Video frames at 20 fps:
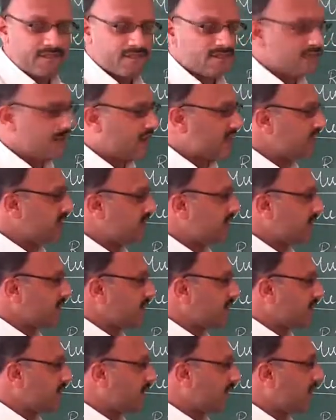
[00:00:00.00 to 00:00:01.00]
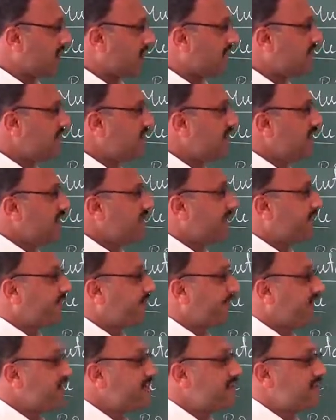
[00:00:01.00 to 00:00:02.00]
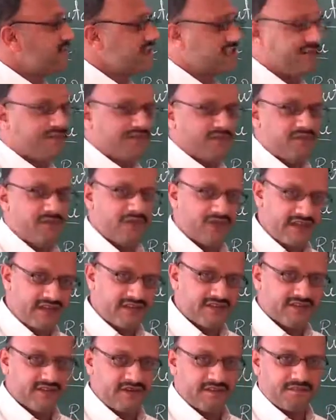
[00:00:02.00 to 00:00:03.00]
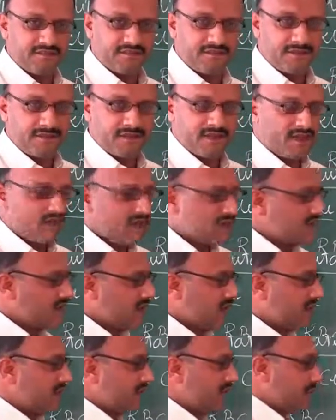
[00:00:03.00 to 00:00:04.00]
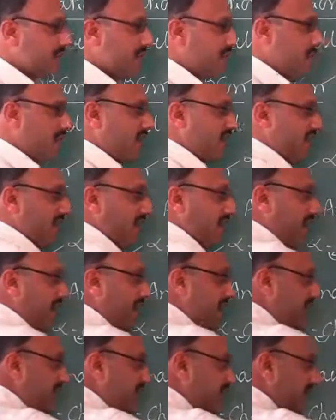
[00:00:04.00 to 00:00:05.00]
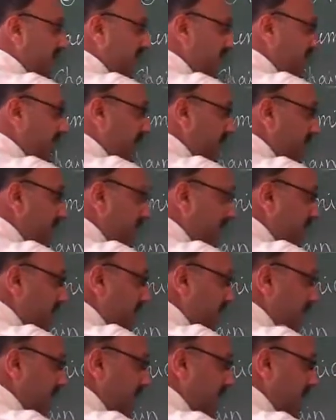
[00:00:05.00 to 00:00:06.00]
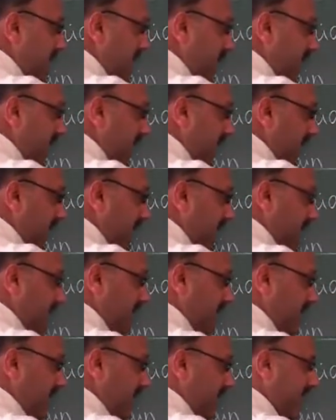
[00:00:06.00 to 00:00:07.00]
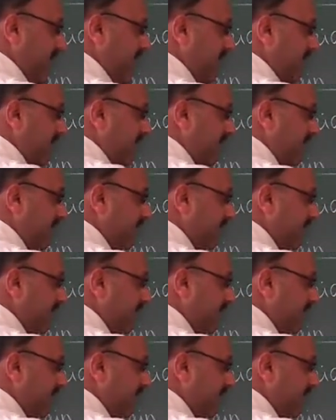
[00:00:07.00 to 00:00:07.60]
That is what we called frameshift mutation. So either because of addition, it may be shifted